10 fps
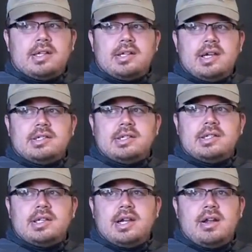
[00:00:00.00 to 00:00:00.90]
It's nice to
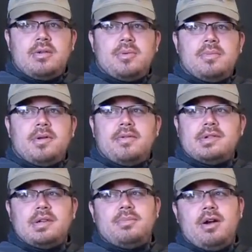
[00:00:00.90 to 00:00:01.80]
see that other people have
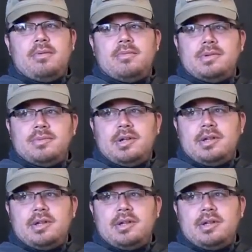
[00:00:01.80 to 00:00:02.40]
the same problems.